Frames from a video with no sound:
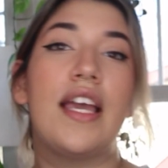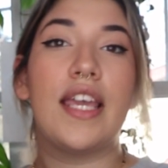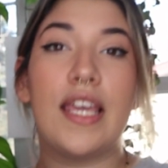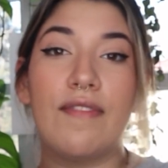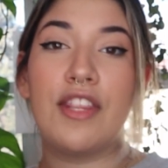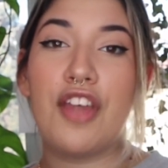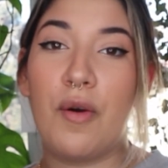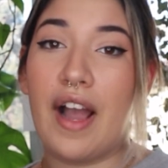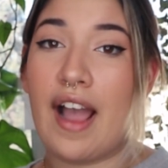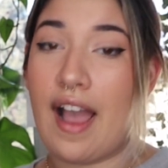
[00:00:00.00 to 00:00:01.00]
Even though
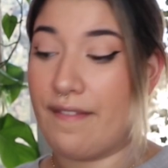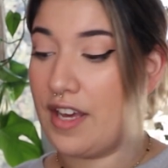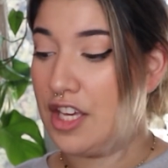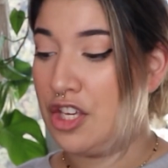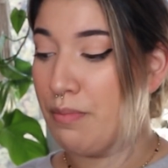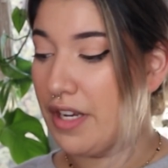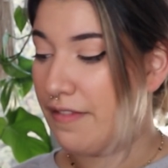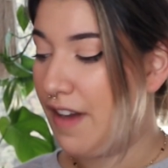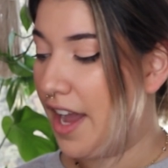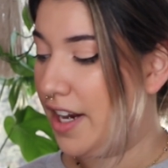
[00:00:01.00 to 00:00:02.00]
I have a
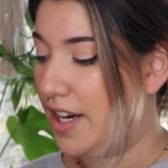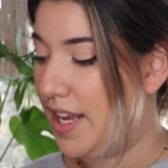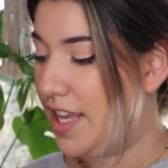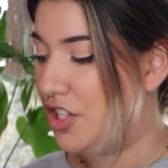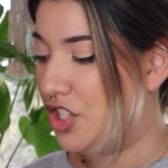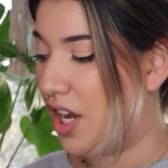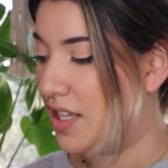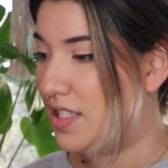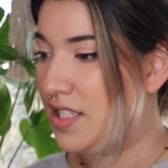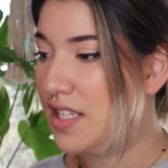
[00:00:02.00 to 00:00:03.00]
humidifier, it
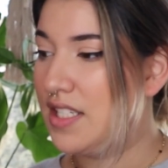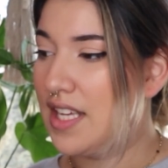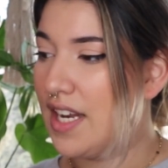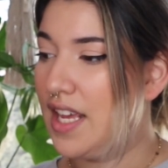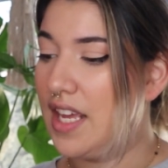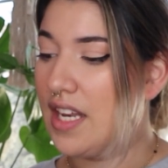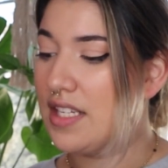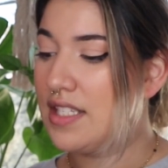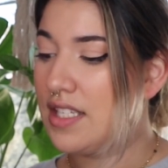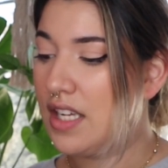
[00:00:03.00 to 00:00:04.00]
just
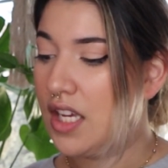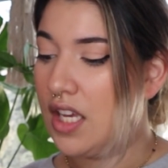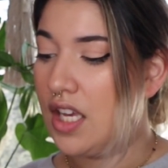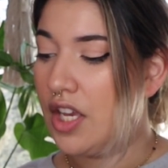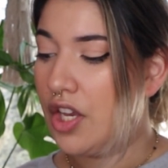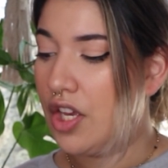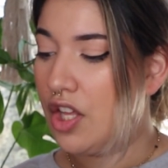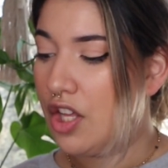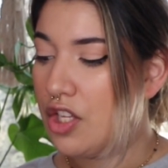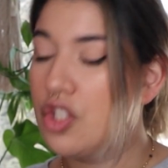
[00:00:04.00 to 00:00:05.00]
didn't
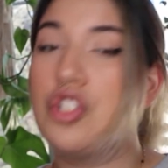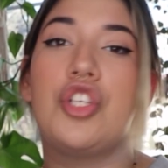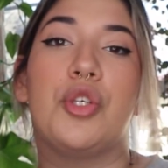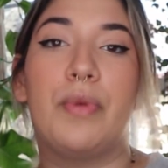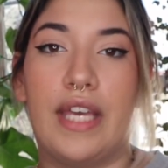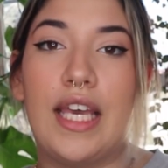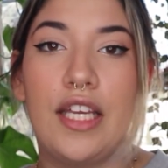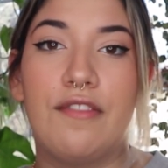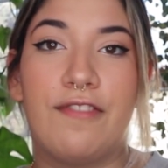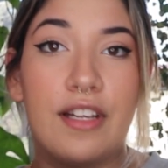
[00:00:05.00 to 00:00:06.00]
do
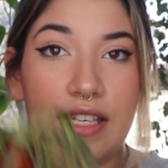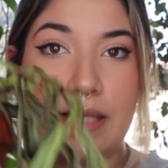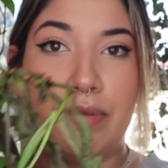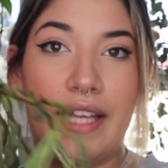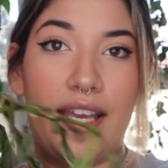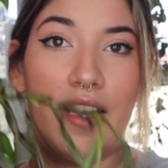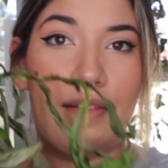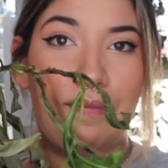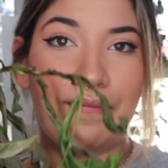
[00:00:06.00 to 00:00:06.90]
it for this plant.